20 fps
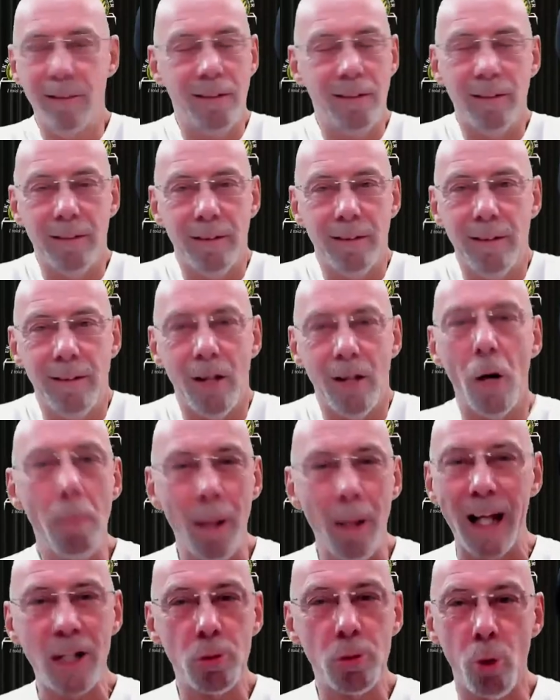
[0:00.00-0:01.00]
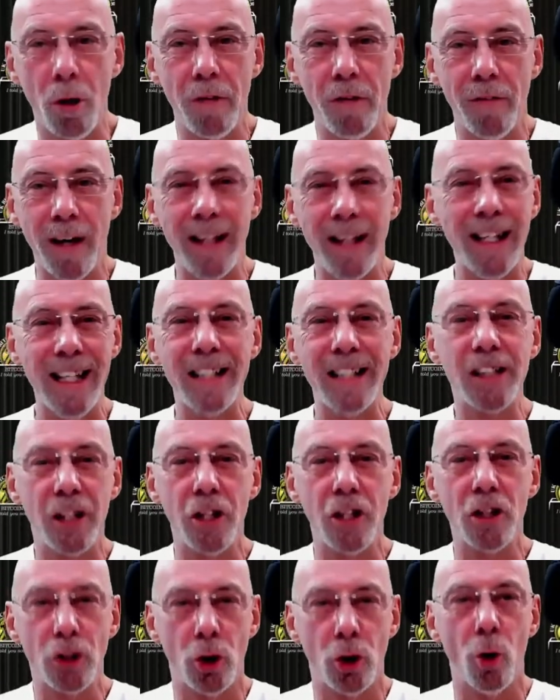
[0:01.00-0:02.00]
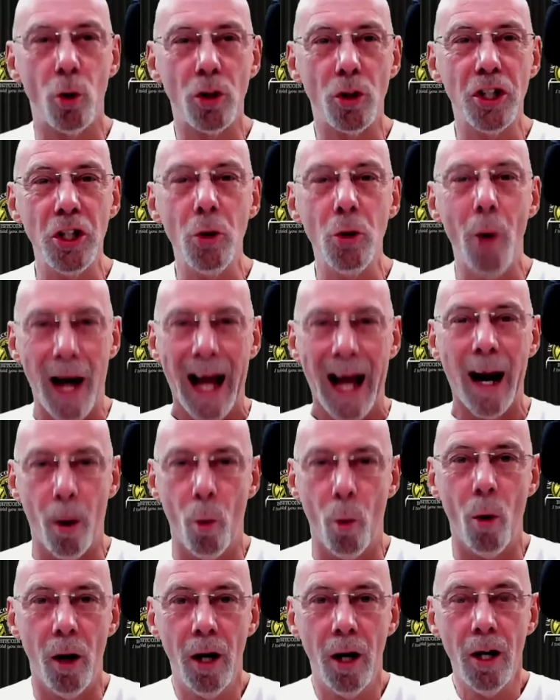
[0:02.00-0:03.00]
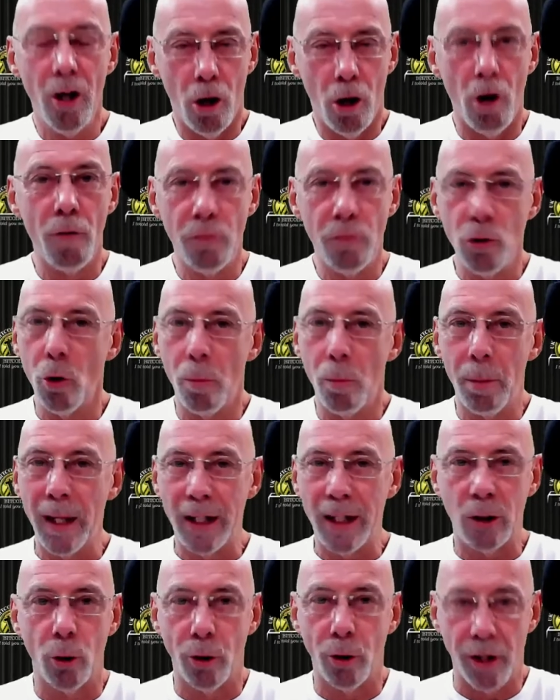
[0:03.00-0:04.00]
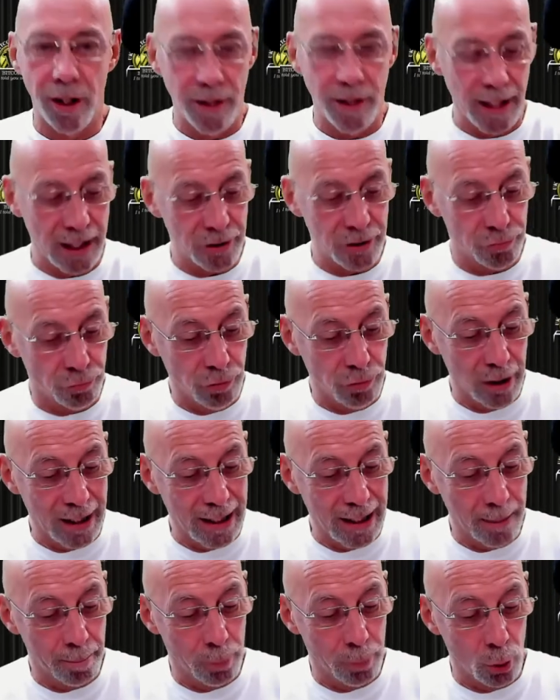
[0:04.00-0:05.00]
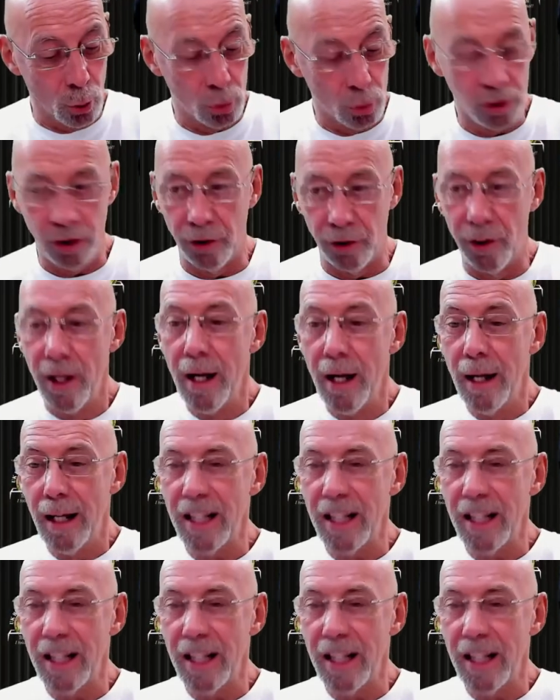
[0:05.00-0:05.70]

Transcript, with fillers: no black swan event is going to talk you out of your Bitcoin. And that's really important.